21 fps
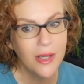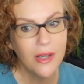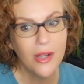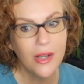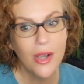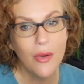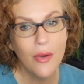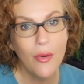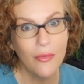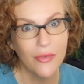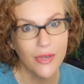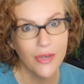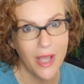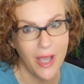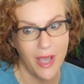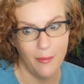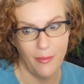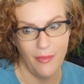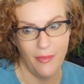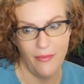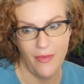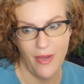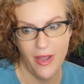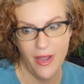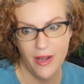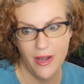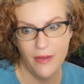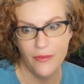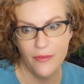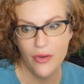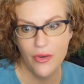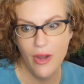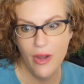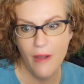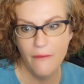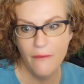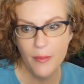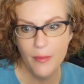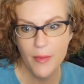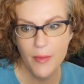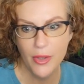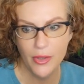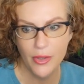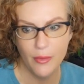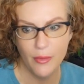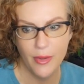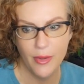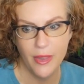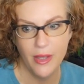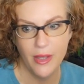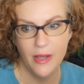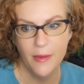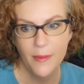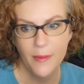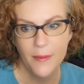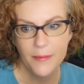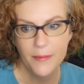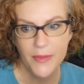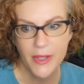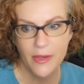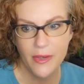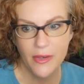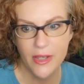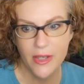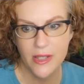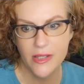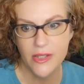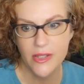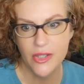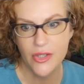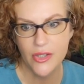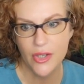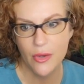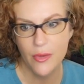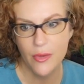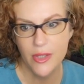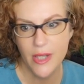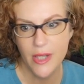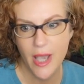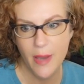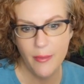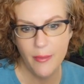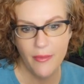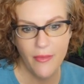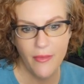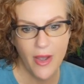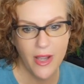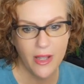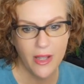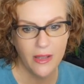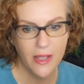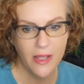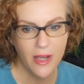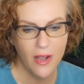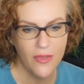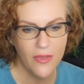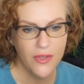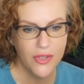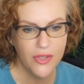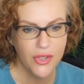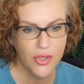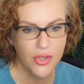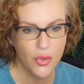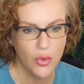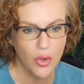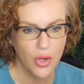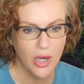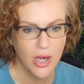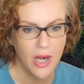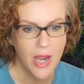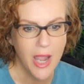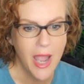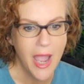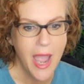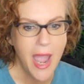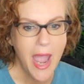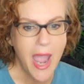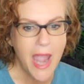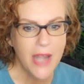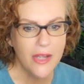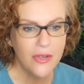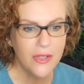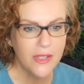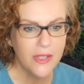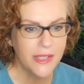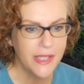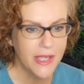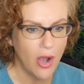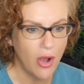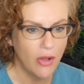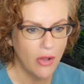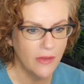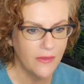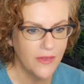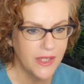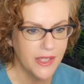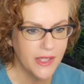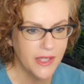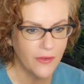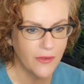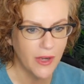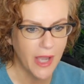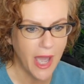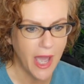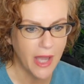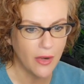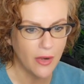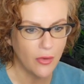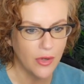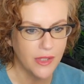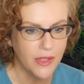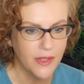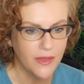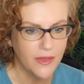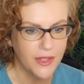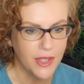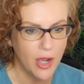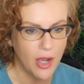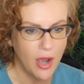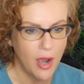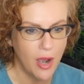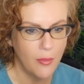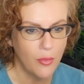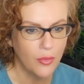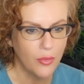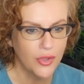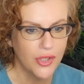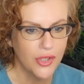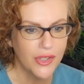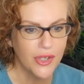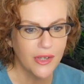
we need to go over to Apify. And if you're not familiar with it, here it is. Just go into Apify, click on the store, and you can see all of these different categories at the top. We're